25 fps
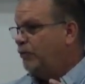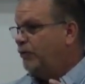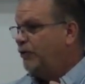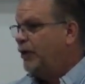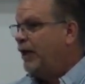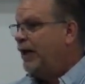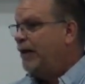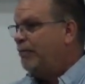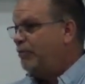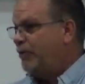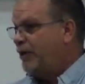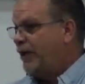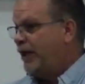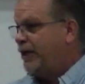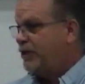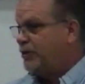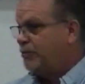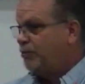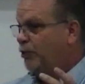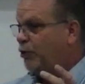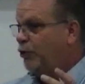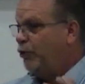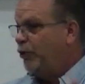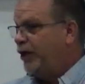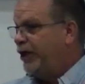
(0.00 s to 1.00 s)
that has
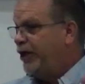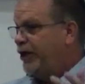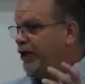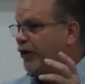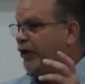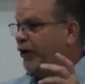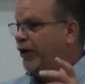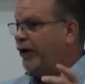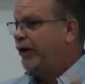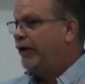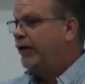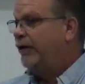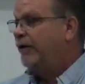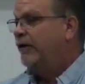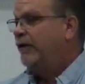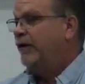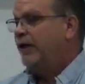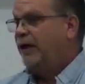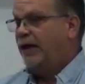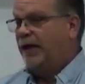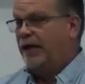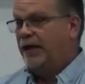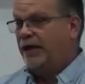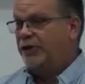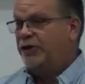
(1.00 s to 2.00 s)
buoyed our
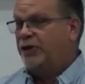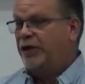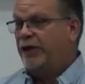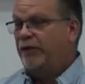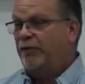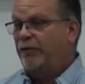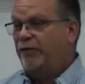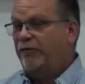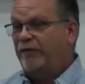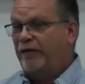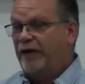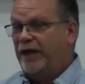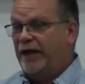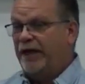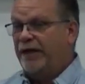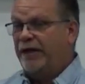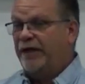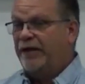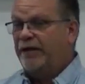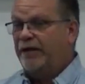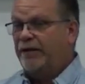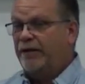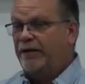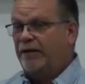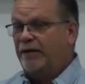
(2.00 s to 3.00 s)
general fund
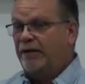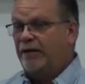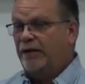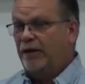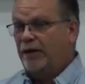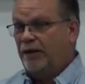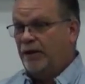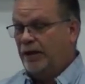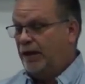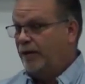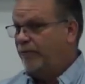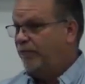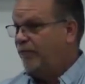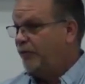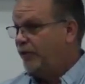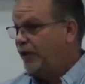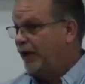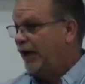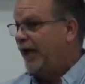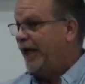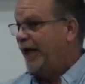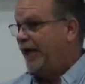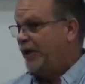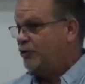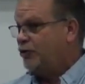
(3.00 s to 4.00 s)

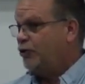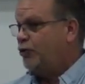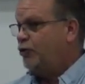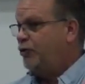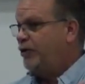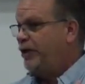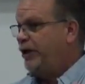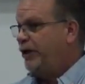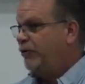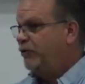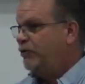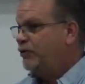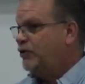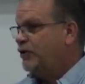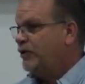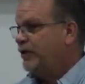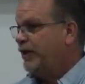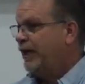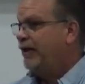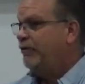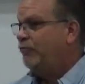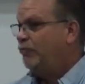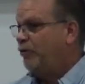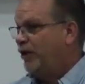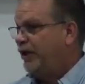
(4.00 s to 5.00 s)
the last 2 years.
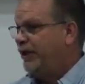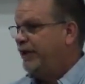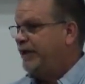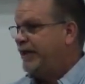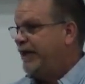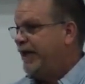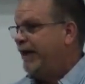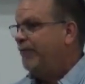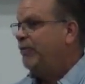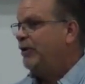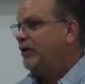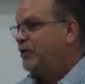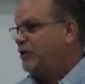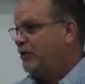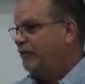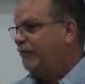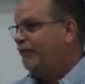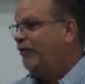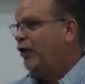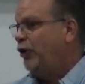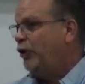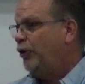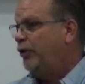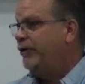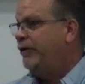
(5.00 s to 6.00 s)
That really kept us
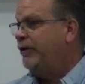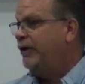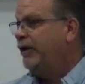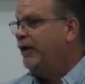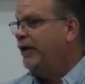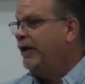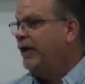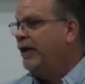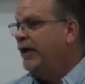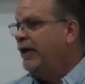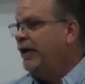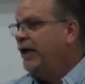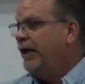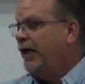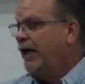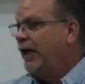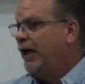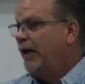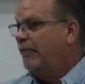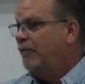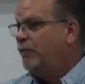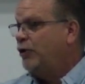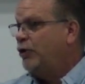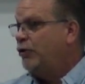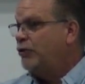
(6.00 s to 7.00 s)
afloat,
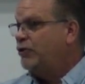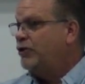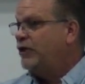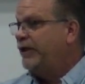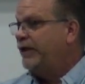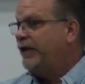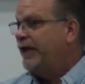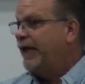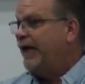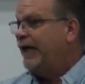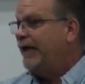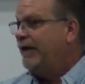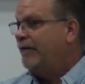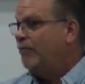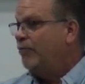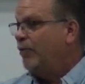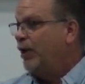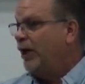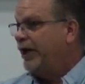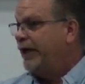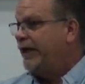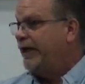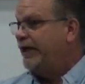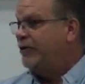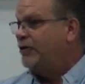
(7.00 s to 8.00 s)
using that
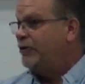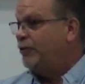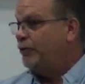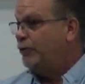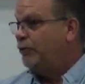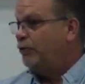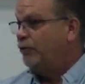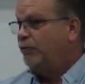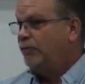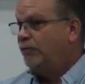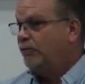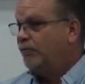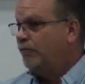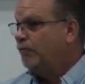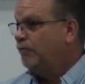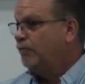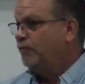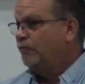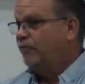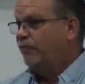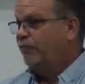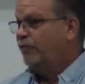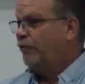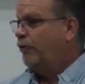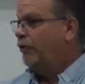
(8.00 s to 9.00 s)
money
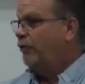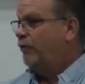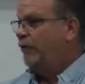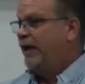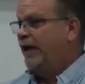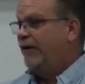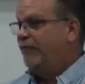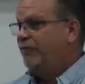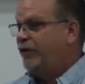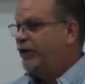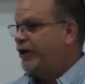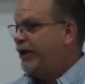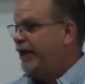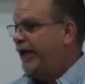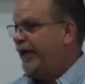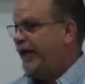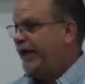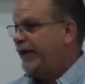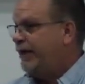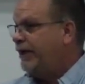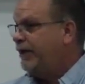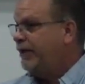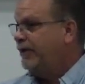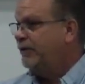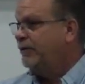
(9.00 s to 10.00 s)
for
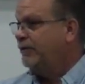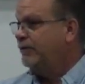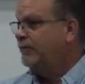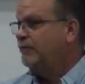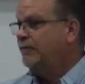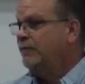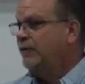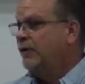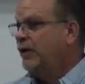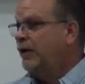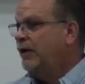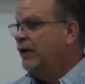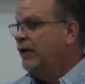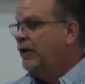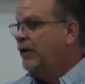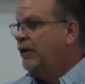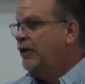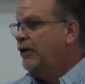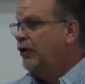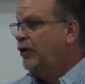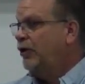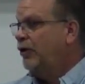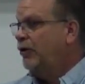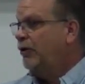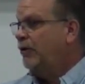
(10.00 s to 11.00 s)
everyday,
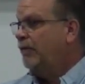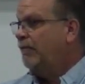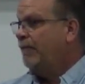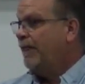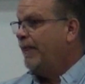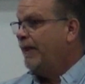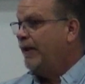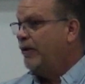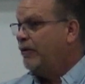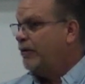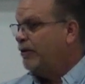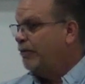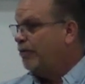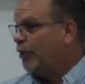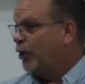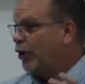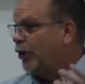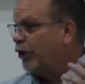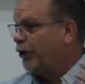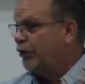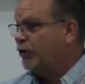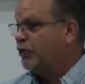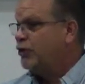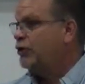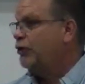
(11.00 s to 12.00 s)
the
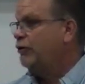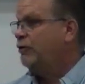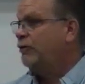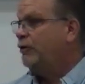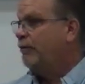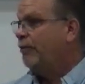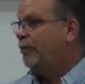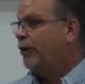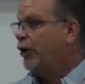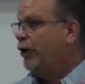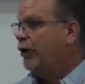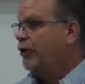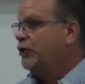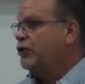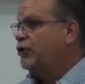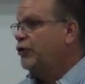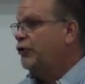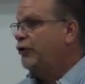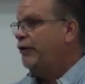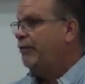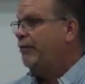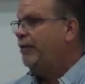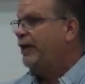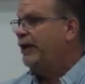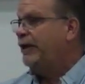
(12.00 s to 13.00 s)
parks. The parks
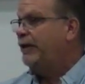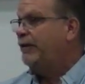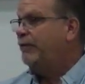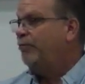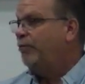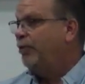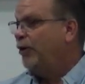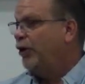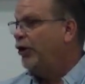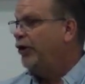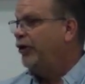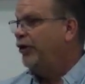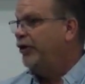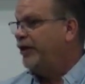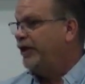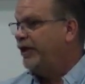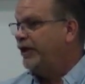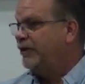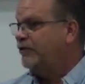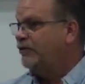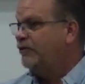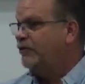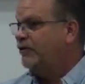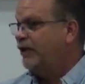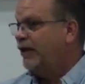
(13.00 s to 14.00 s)
are the big part of
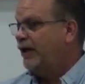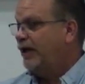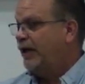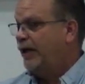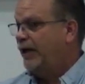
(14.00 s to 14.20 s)
this.